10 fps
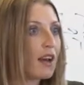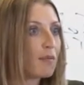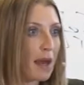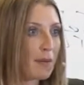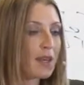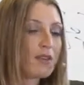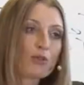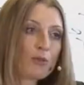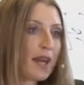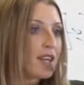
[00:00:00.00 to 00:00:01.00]
Maybe
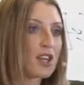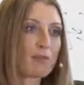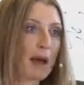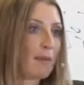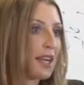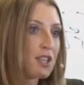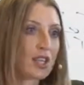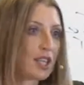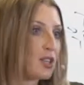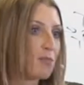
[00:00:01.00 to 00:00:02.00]
your manager and my manager
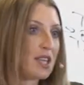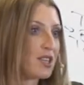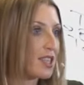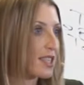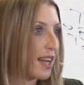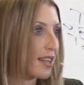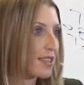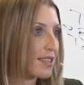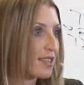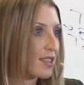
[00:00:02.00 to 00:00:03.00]
need to meet to
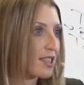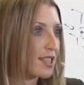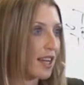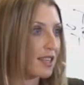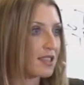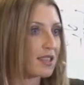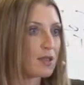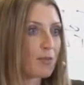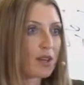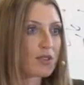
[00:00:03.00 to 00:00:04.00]
discuss
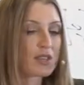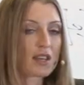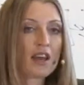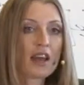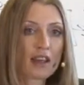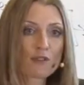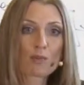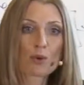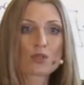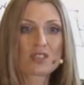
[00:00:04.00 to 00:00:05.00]
this. Because if the
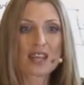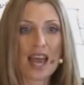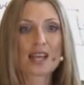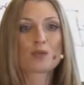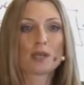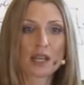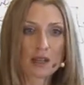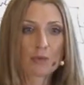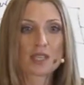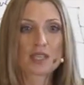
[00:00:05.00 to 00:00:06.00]
person has been a
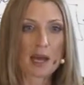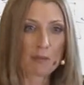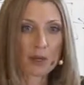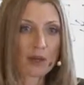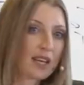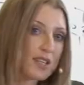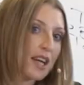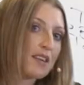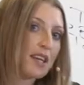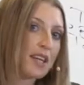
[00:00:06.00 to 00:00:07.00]
little bit stubborn and
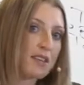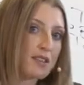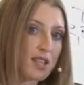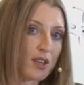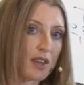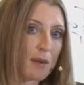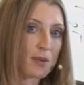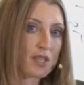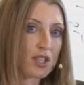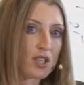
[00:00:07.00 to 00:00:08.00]
dug their heels in on their
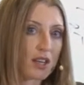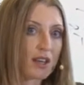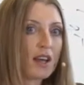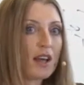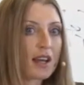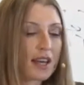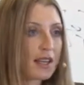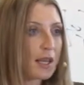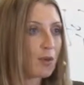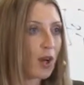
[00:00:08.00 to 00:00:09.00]
position,
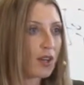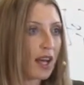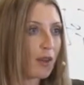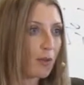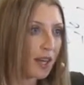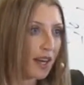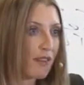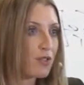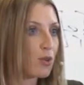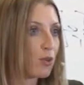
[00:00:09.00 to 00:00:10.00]
letting them know now that we're going to
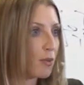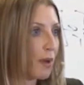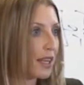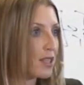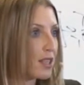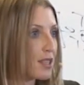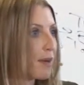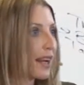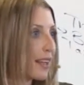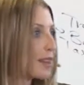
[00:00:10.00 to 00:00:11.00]
have to call the managers
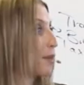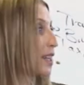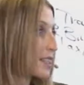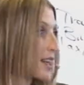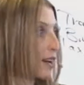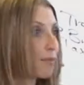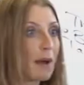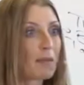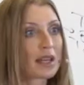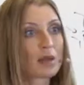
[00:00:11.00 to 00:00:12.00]
might get them unstuck,
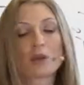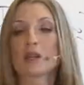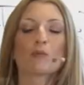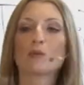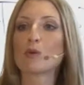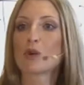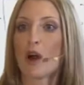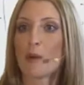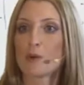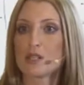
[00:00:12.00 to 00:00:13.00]
might make them a little bit more
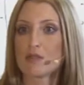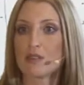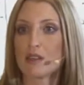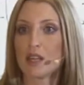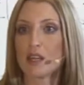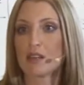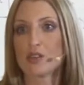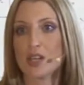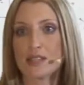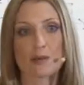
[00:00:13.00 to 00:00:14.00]
cooperative than thinking, oh,
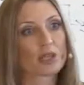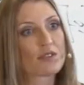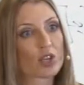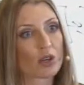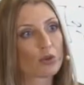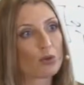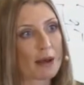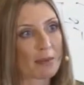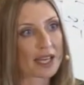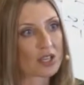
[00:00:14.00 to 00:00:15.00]
shucks, I'm going to have to go and call
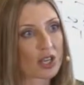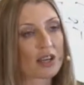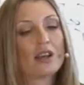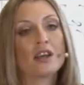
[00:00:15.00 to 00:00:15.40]
my manager